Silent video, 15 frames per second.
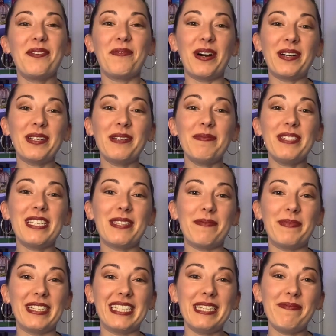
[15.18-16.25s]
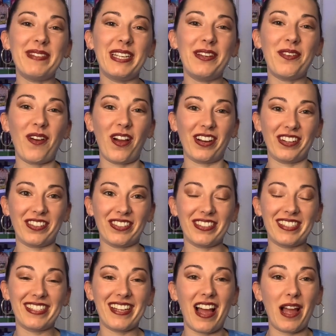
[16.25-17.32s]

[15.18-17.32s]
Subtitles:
Welcome to the Busy Bee Chronicles.